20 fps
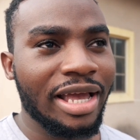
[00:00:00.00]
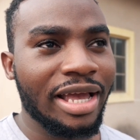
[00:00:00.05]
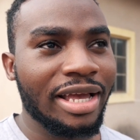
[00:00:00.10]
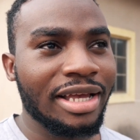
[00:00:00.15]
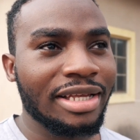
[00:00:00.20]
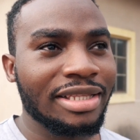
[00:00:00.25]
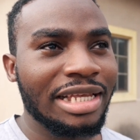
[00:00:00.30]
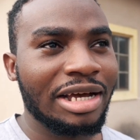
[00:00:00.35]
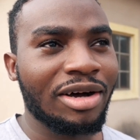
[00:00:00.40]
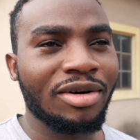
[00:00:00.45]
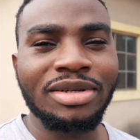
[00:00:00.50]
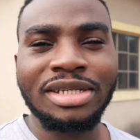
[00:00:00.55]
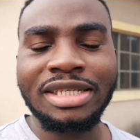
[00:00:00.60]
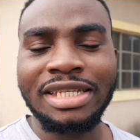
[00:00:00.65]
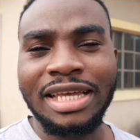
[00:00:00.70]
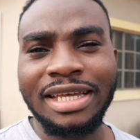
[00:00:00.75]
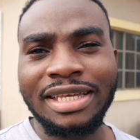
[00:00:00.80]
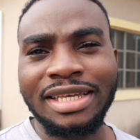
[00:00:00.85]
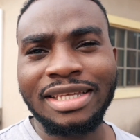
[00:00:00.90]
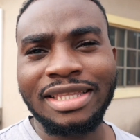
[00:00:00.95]
and I
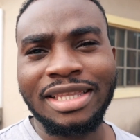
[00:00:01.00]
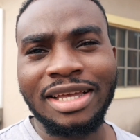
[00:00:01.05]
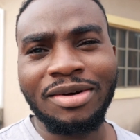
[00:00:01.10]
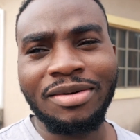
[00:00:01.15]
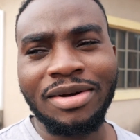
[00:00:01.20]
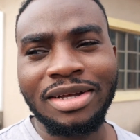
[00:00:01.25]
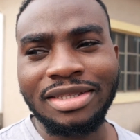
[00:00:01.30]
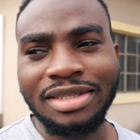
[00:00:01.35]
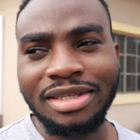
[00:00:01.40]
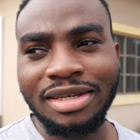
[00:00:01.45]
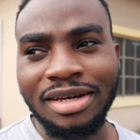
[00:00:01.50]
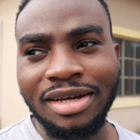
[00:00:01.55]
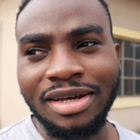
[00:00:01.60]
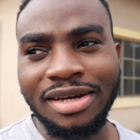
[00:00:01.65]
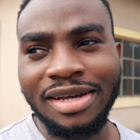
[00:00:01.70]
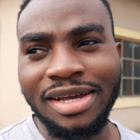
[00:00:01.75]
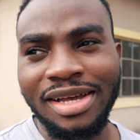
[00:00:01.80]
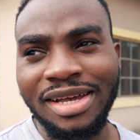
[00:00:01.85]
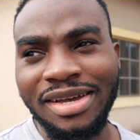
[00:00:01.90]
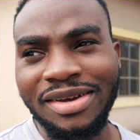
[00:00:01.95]
always get kicked out at
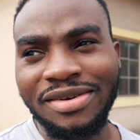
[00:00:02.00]
the